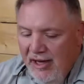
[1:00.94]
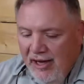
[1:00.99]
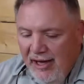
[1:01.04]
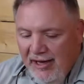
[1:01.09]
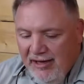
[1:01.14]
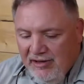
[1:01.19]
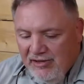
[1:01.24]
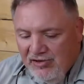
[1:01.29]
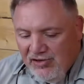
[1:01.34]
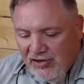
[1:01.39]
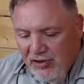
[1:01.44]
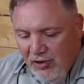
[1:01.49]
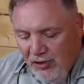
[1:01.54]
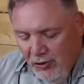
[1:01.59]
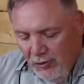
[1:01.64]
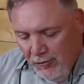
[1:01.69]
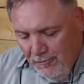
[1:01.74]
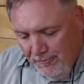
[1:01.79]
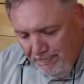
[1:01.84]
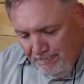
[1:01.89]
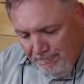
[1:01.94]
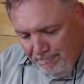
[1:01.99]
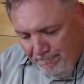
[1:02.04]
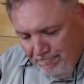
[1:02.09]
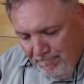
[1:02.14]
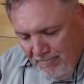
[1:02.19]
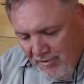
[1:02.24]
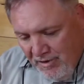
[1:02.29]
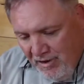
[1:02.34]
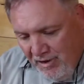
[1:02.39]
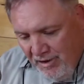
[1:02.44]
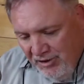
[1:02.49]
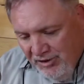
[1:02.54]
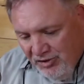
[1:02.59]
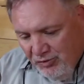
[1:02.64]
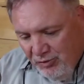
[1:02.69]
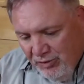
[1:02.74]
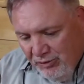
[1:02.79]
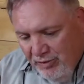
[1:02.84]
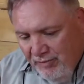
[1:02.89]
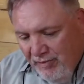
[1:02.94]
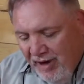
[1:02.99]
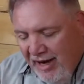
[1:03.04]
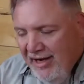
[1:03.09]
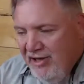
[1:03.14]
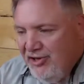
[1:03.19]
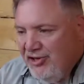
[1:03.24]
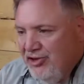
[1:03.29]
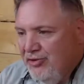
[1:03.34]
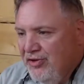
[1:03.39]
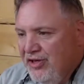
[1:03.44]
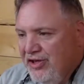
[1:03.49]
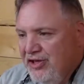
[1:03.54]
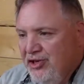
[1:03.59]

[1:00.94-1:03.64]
And so I just want to remind you that